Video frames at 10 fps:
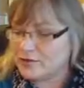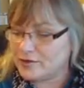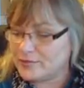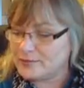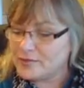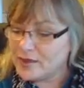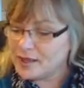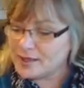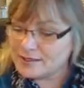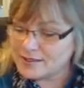for them.
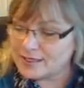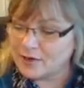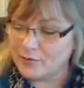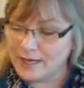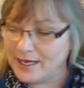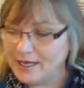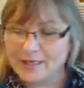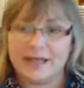So that way